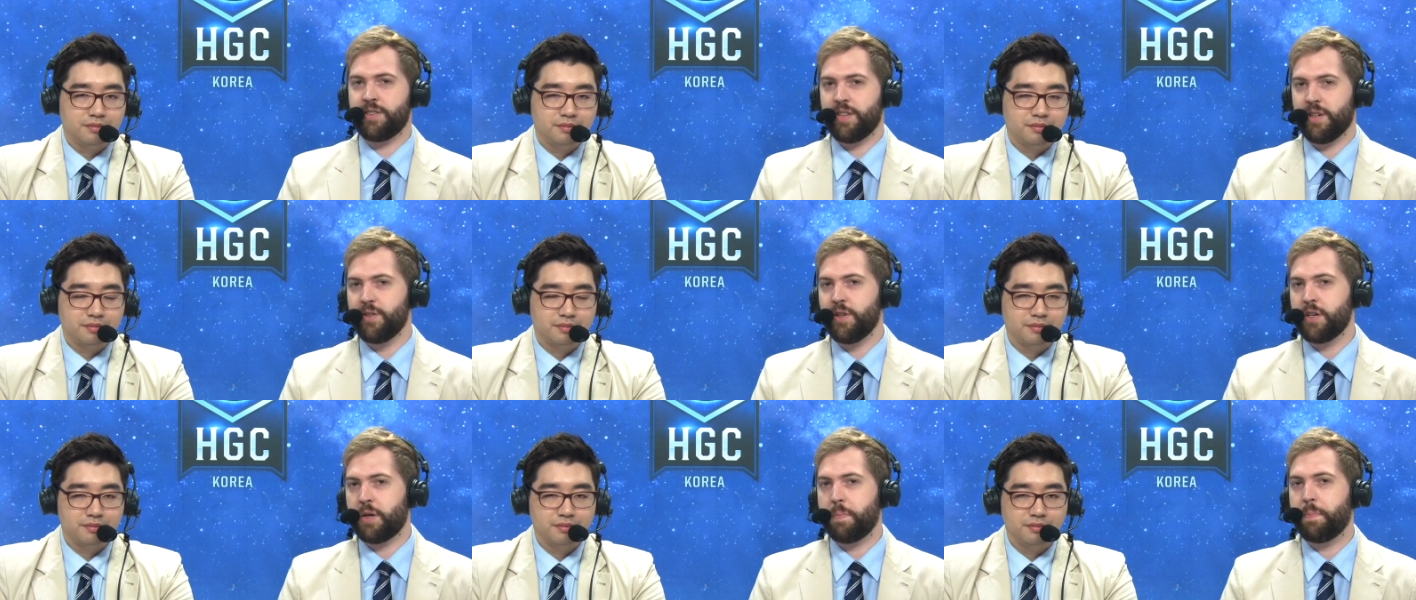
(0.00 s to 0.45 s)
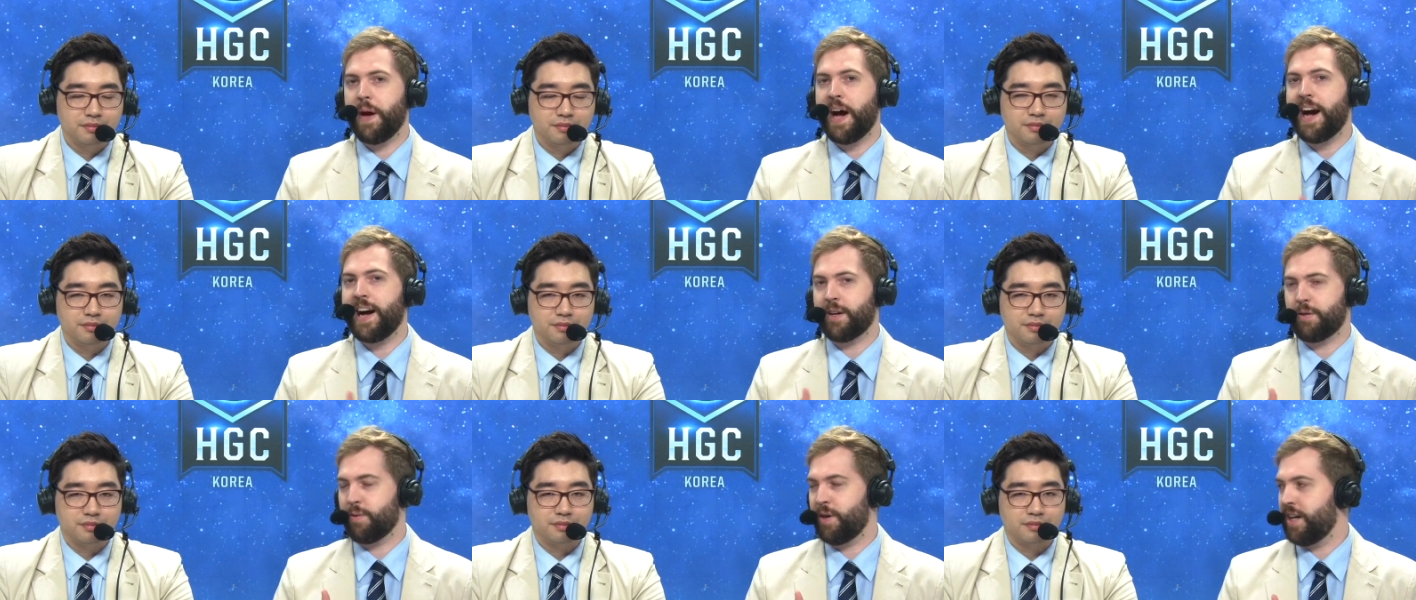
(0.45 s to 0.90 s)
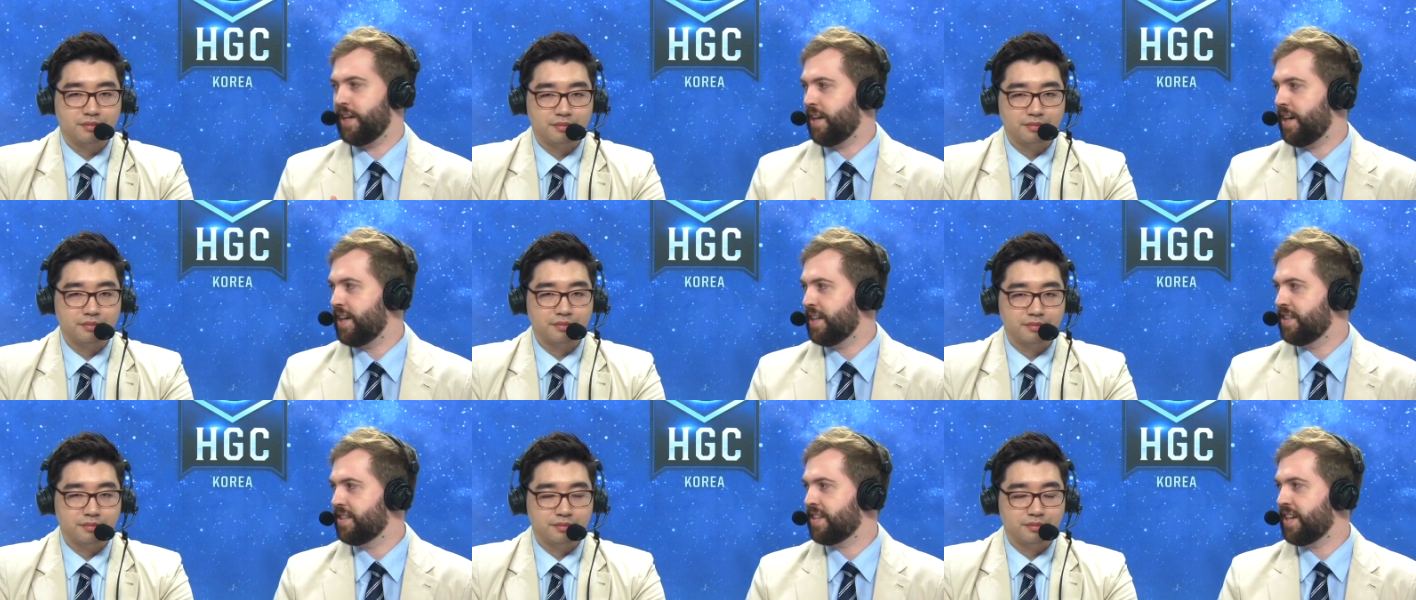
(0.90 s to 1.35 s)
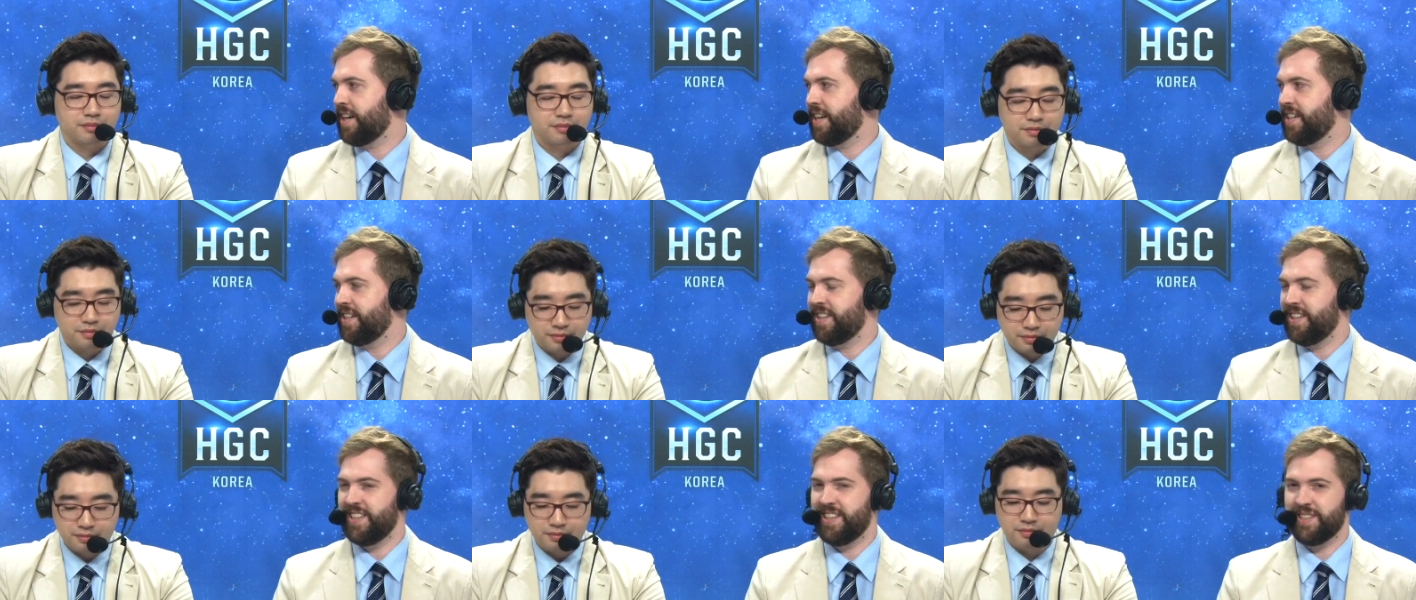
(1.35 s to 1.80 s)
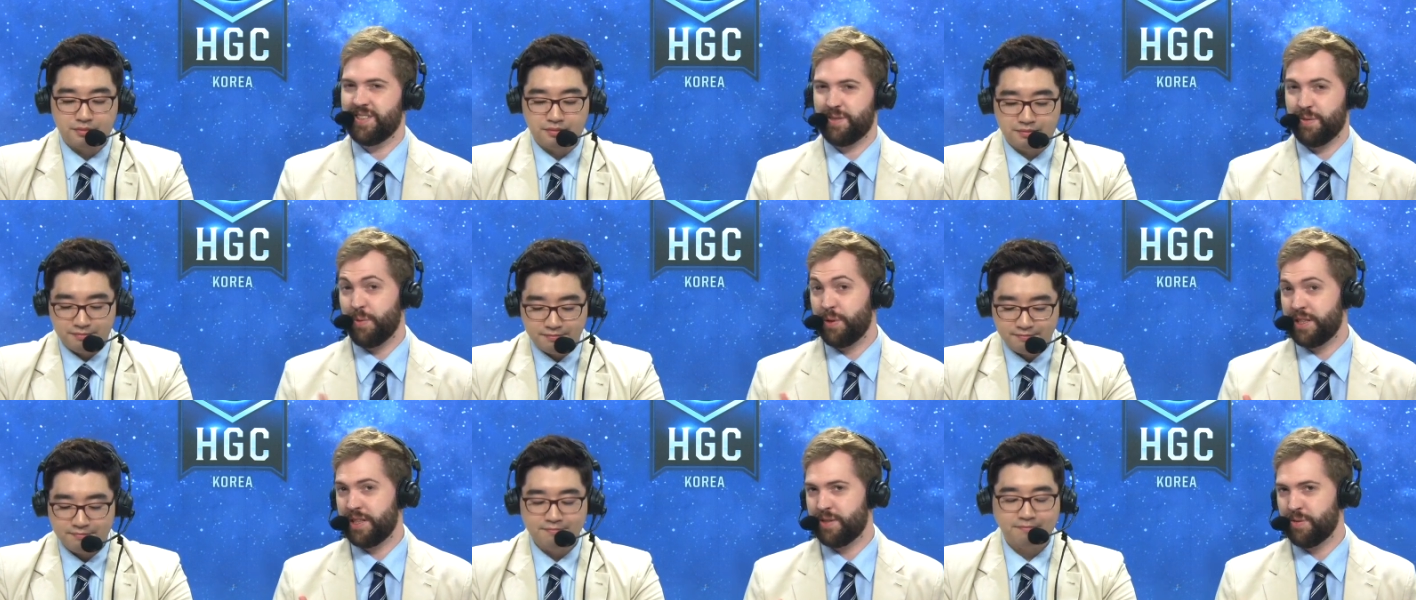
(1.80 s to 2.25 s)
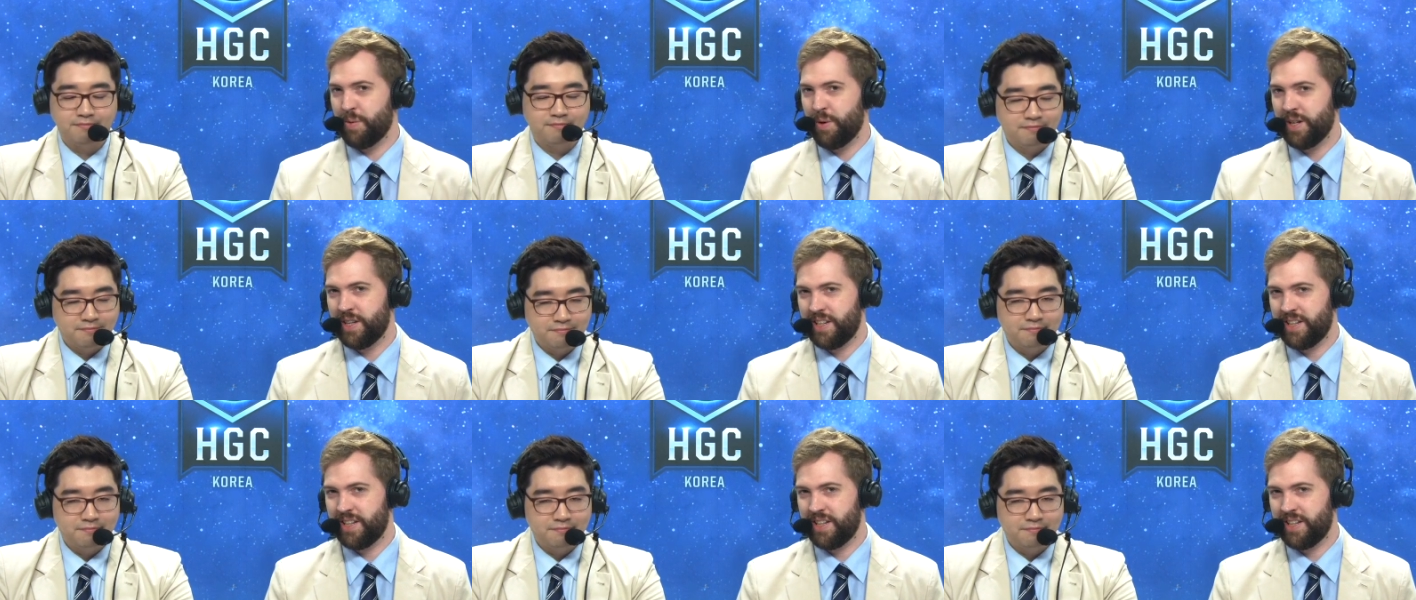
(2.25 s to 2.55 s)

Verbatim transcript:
Speaker 1: to look back, right? Hindsight is 2020.